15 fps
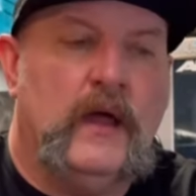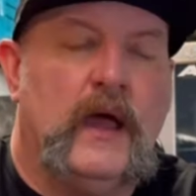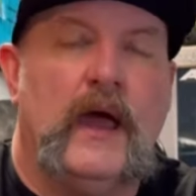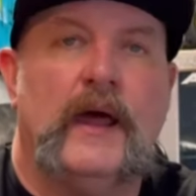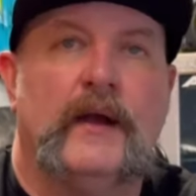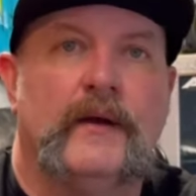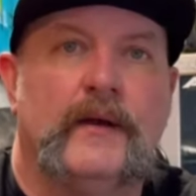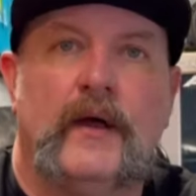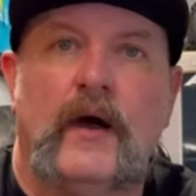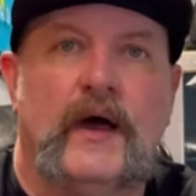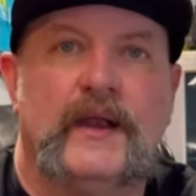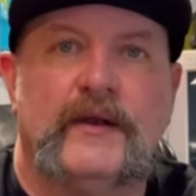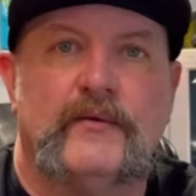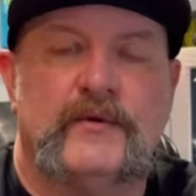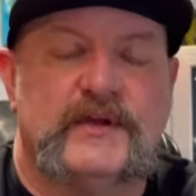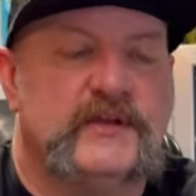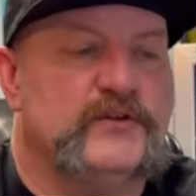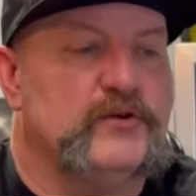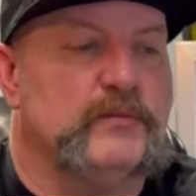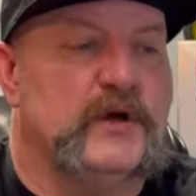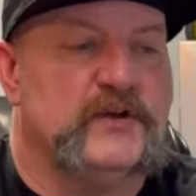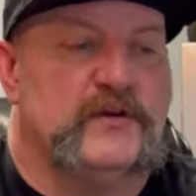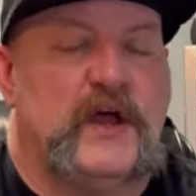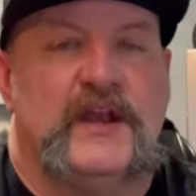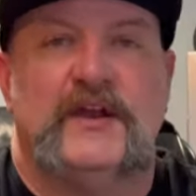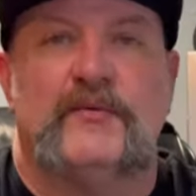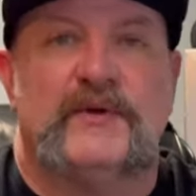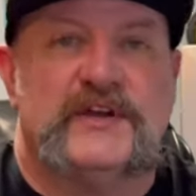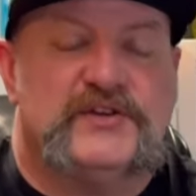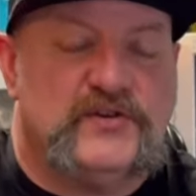I don't know, I didn't read too much. I didn't
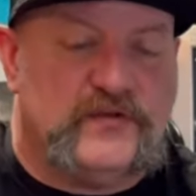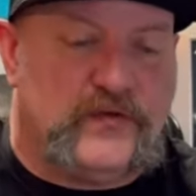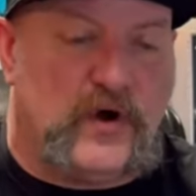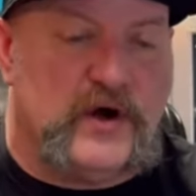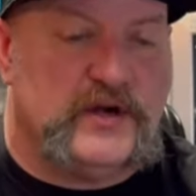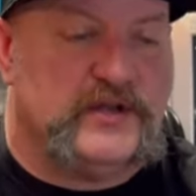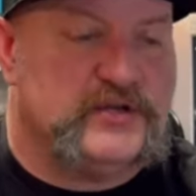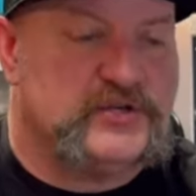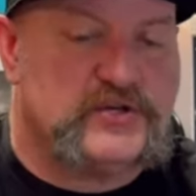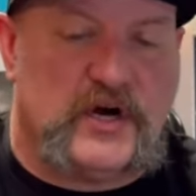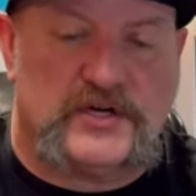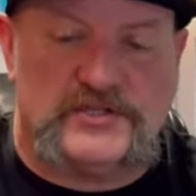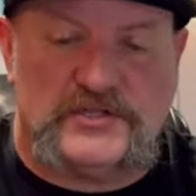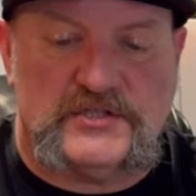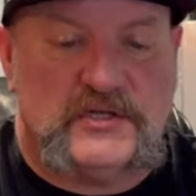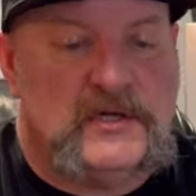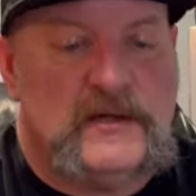read too far in the instructions.